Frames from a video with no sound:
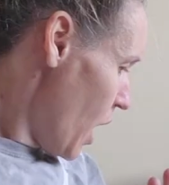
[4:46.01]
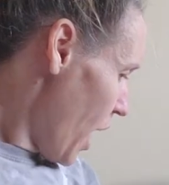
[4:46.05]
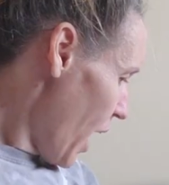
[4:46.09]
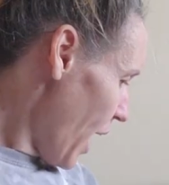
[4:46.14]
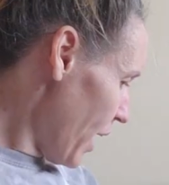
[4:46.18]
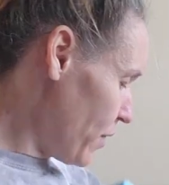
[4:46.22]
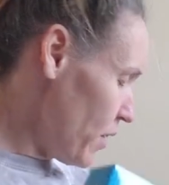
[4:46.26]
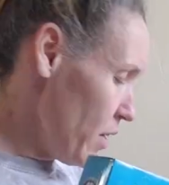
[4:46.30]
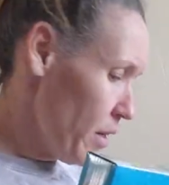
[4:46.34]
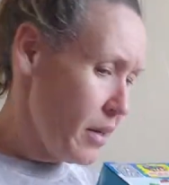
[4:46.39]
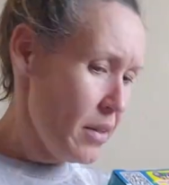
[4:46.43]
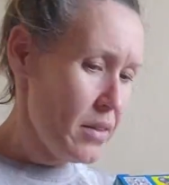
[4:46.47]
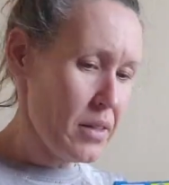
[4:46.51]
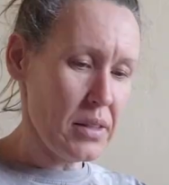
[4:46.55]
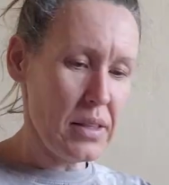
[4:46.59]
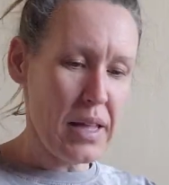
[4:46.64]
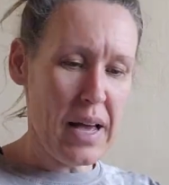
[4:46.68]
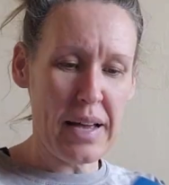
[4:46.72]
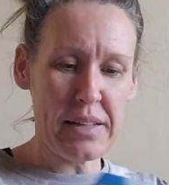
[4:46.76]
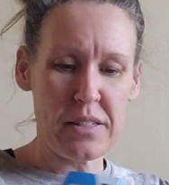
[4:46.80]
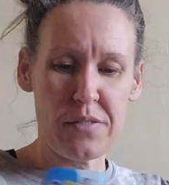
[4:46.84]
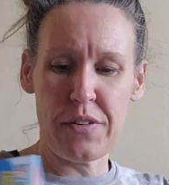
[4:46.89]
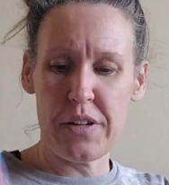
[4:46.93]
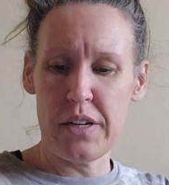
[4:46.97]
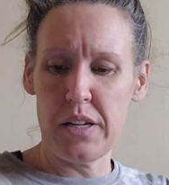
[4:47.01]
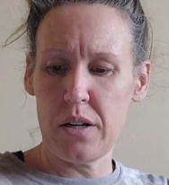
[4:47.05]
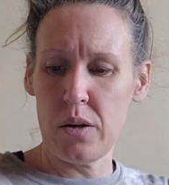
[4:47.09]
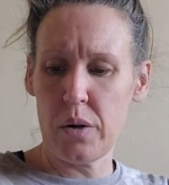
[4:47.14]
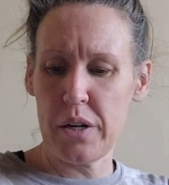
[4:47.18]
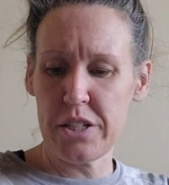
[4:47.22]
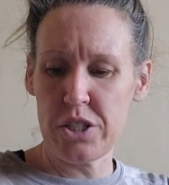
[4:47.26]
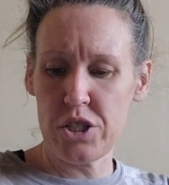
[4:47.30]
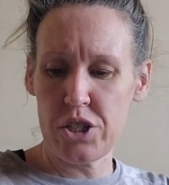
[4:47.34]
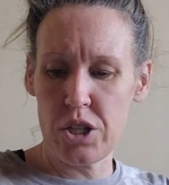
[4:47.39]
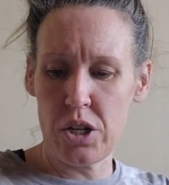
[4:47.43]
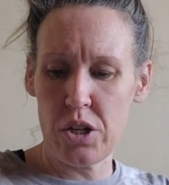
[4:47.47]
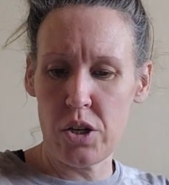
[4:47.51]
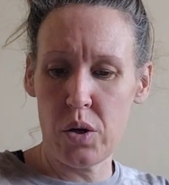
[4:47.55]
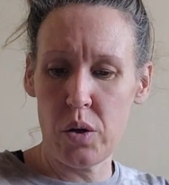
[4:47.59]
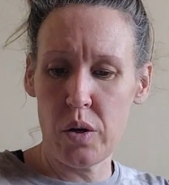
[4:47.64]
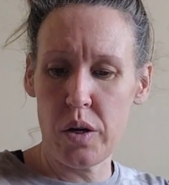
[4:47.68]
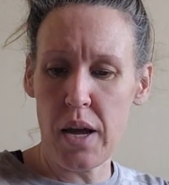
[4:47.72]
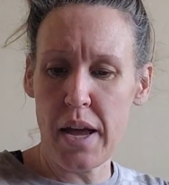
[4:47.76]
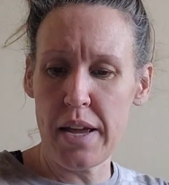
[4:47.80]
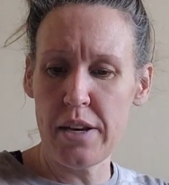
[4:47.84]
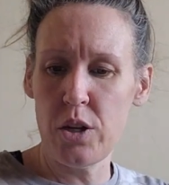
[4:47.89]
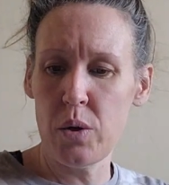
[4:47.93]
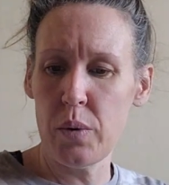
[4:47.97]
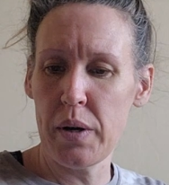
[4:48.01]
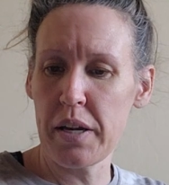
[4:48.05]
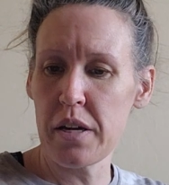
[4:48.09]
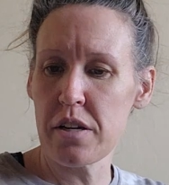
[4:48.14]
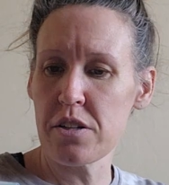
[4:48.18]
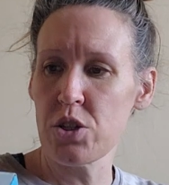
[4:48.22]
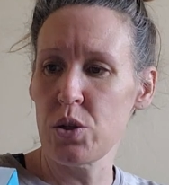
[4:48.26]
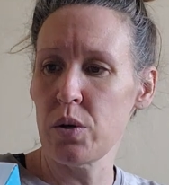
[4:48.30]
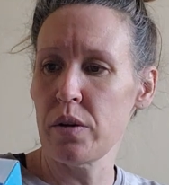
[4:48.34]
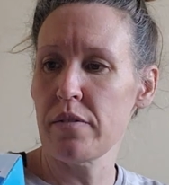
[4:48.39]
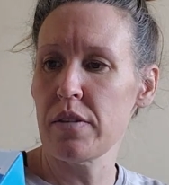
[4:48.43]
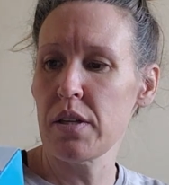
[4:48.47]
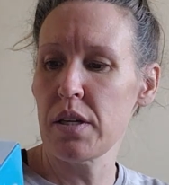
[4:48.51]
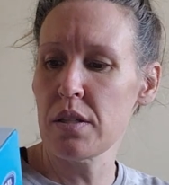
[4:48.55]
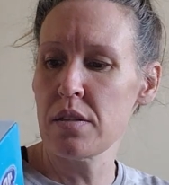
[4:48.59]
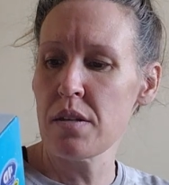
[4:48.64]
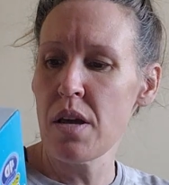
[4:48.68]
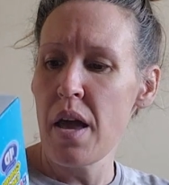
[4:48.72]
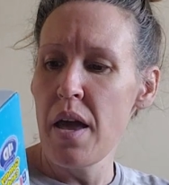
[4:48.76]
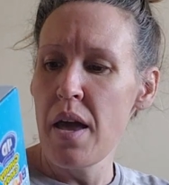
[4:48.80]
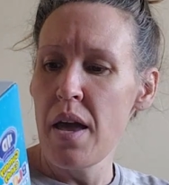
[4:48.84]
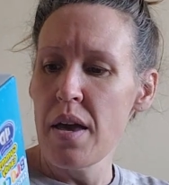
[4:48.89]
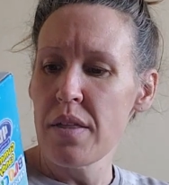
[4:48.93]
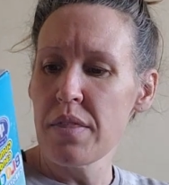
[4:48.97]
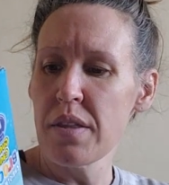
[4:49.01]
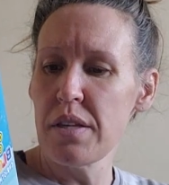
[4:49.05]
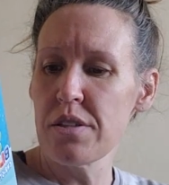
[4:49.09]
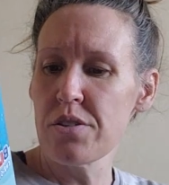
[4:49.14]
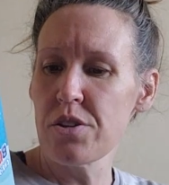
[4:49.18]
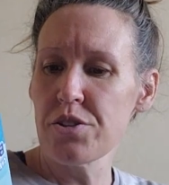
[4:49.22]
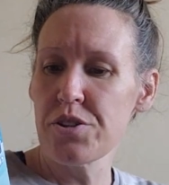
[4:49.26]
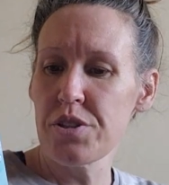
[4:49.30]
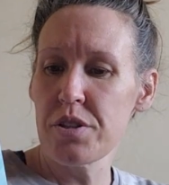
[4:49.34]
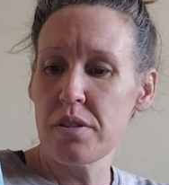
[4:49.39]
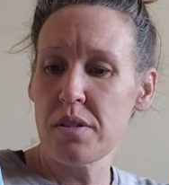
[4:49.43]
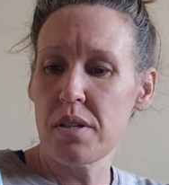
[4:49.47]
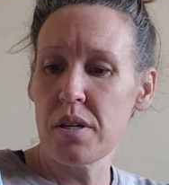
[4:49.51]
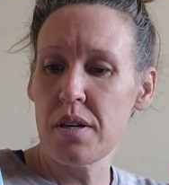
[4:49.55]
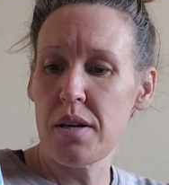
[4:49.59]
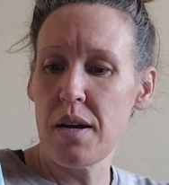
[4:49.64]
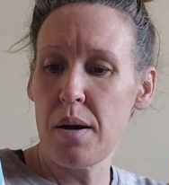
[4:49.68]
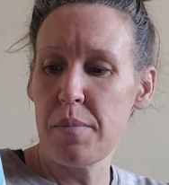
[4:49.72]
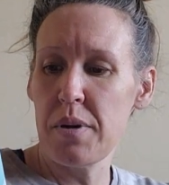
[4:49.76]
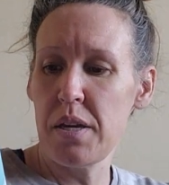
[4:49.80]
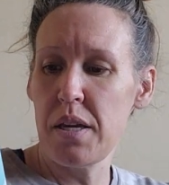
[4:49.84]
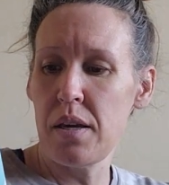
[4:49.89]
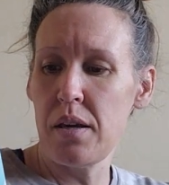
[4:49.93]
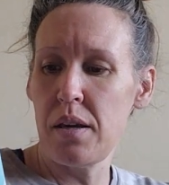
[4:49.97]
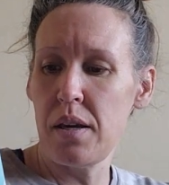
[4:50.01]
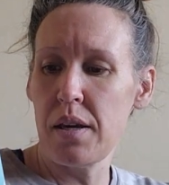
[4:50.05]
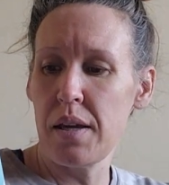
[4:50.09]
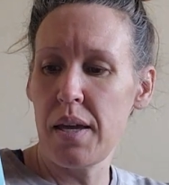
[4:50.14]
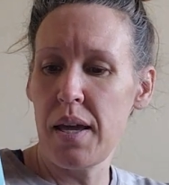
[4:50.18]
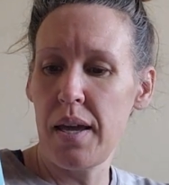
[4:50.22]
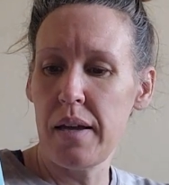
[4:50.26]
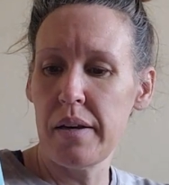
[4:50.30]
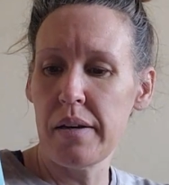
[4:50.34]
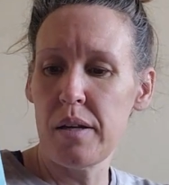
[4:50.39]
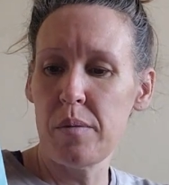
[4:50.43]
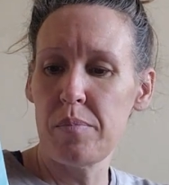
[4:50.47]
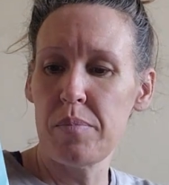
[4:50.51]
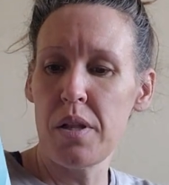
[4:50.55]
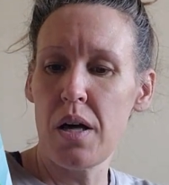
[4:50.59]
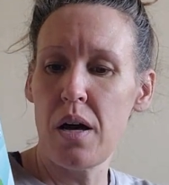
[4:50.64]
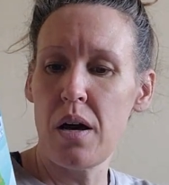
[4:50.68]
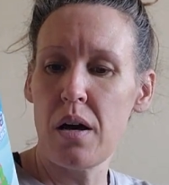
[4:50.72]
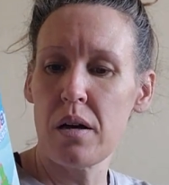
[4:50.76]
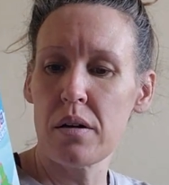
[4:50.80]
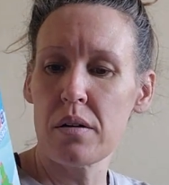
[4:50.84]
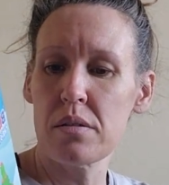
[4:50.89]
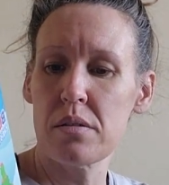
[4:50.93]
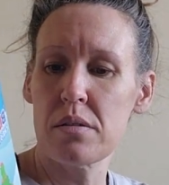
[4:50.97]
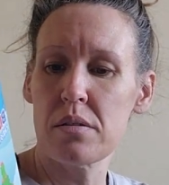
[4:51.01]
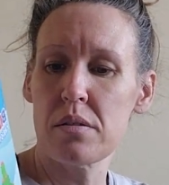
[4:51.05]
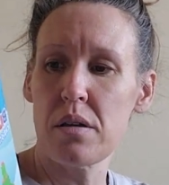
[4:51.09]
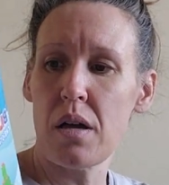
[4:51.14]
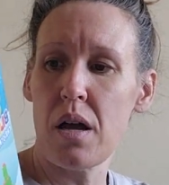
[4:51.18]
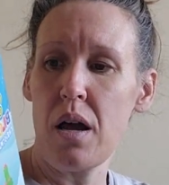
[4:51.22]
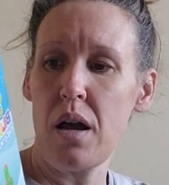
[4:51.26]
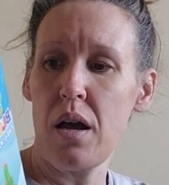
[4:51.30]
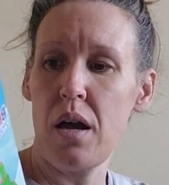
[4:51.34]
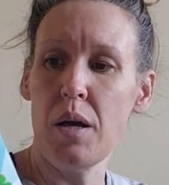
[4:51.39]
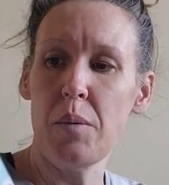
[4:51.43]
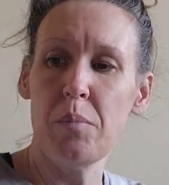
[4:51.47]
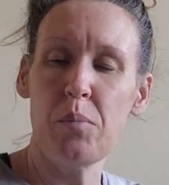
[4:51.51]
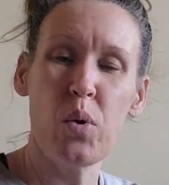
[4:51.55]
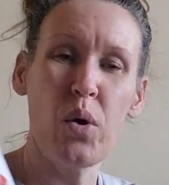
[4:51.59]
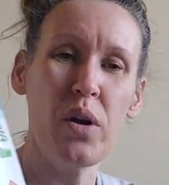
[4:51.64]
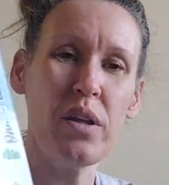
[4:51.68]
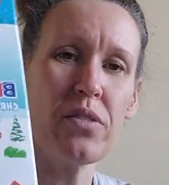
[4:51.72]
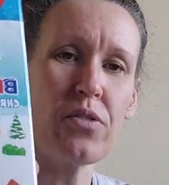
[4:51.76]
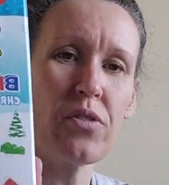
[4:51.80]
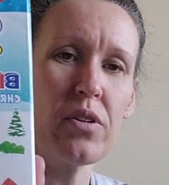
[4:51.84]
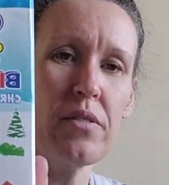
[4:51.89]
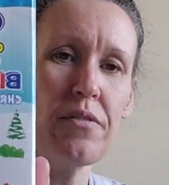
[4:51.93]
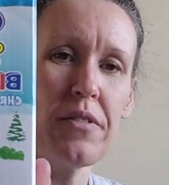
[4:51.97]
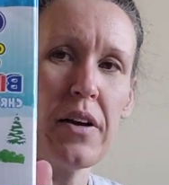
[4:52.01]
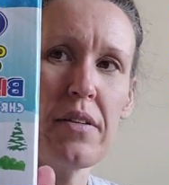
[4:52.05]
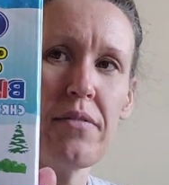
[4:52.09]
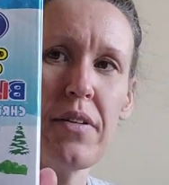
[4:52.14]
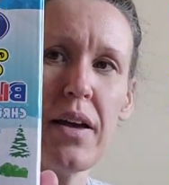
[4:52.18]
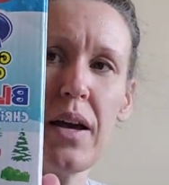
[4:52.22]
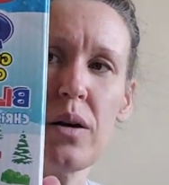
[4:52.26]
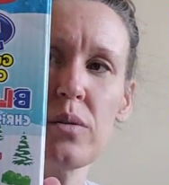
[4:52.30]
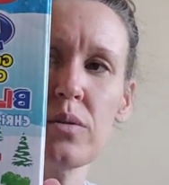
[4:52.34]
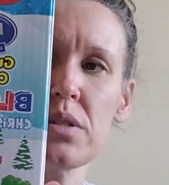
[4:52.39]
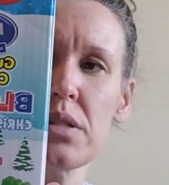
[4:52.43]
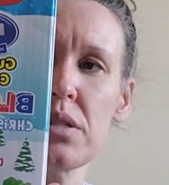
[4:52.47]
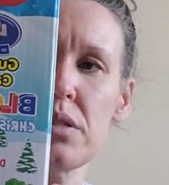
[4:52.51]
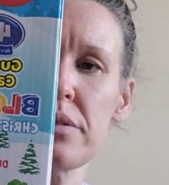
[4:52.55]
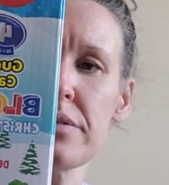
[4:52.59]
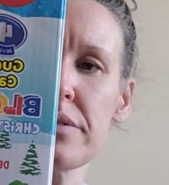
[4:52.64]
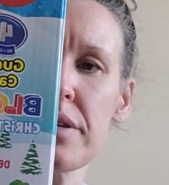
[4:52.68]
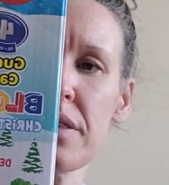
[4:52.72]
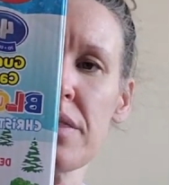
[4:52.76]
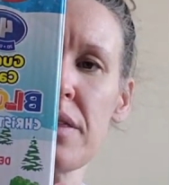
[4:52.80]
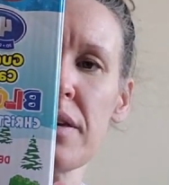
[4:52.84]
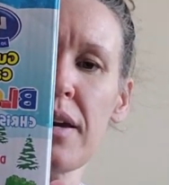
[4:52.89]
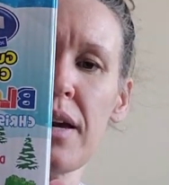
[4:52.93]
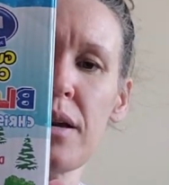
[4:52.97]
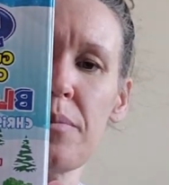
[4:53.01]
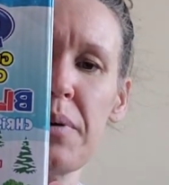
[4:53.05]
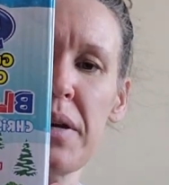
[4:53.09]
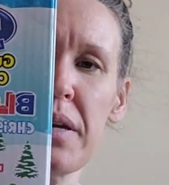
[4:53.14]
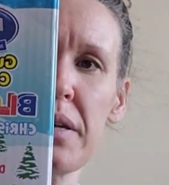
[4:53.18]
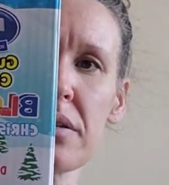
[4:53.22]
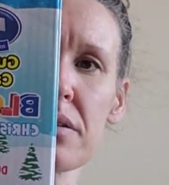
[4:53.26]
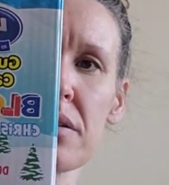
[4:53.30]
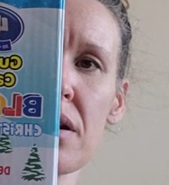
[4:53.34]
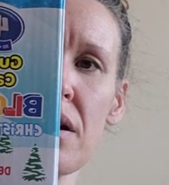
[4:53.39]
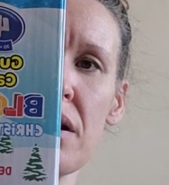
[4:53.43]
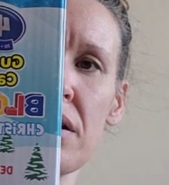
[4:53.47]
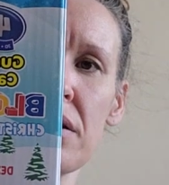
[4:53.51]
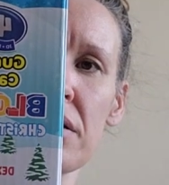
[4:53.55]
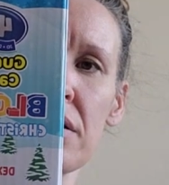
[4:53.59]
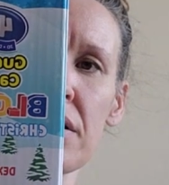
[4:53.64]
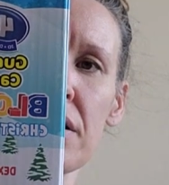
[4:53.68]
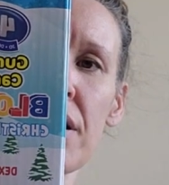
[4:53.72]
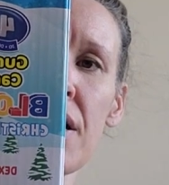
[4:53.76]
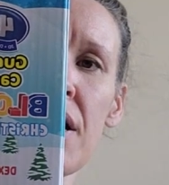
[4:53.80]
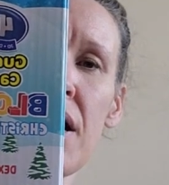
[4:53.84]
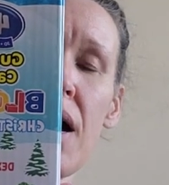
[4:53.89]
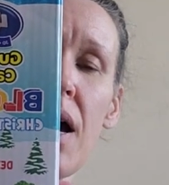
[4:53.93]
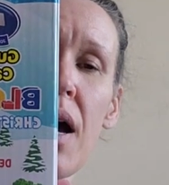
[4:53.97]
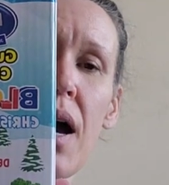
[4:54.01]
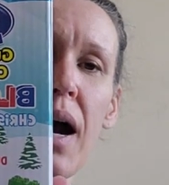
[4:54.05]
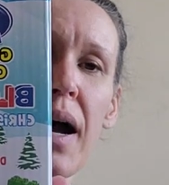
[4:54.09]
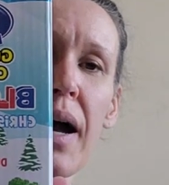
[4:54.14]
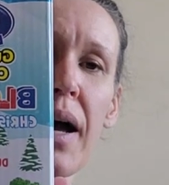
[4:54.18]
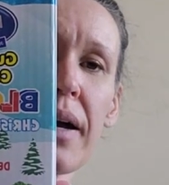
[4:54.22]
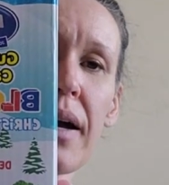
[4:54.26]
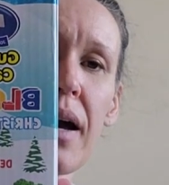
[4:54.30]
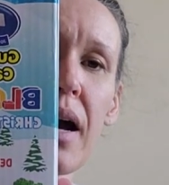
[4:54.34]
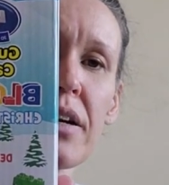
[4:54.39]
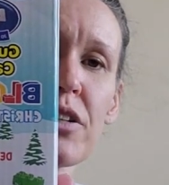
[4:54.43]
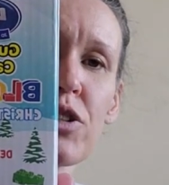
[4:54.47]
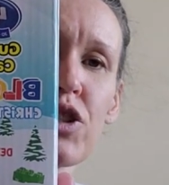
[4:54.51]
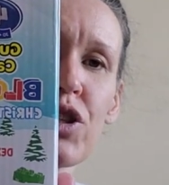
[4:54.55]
I think in the last video I showed, I knew I got two of these. These are just the gummy candy blocks, um, 0.35 ounces. I think I paid a dollar. I got